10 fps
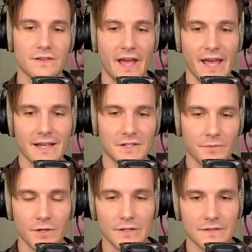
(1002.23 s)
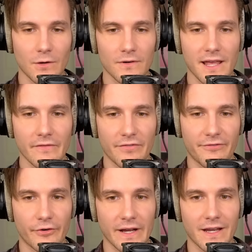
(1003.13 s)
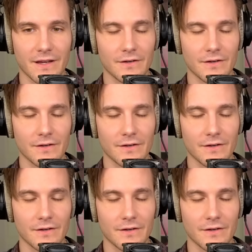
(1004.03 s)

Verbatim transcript: the age when you just don't give a frick.